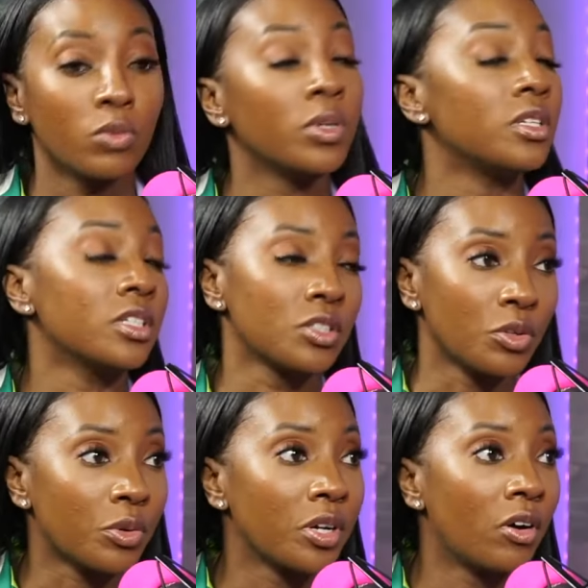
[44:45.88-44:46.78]
we
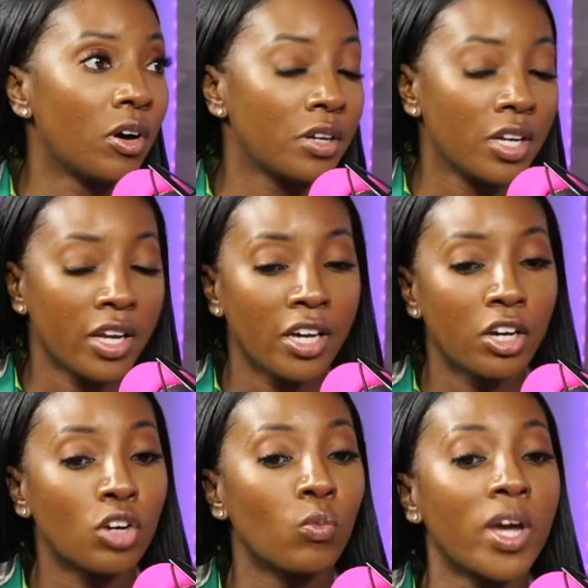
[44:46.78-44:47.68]
disagree on, mm-hmm. and like
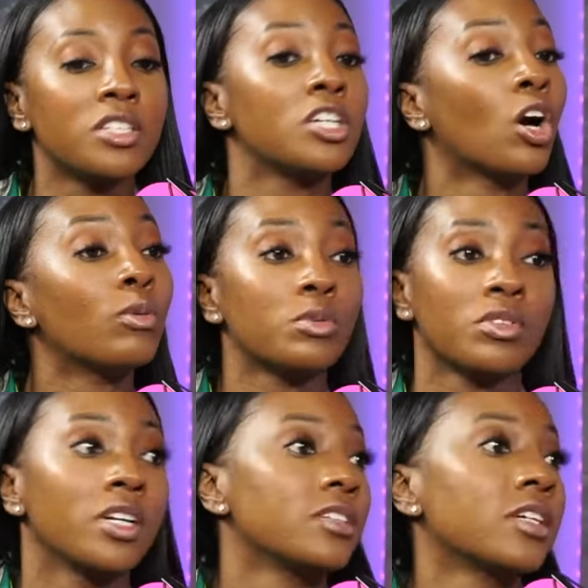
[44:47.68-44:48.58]
ways he copes with
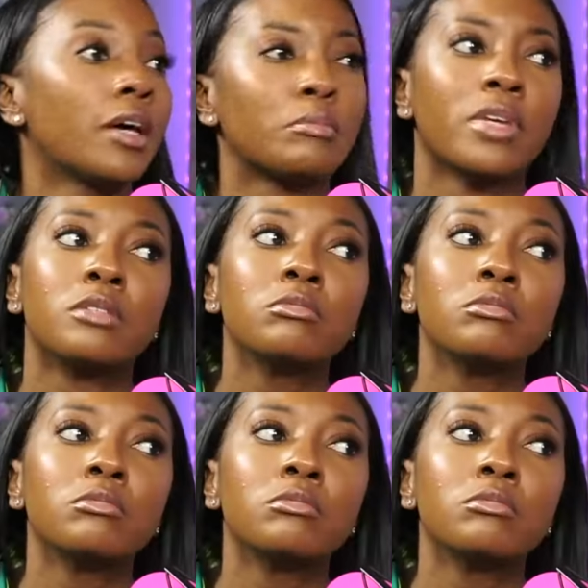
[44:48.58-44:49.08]
things that I'm like,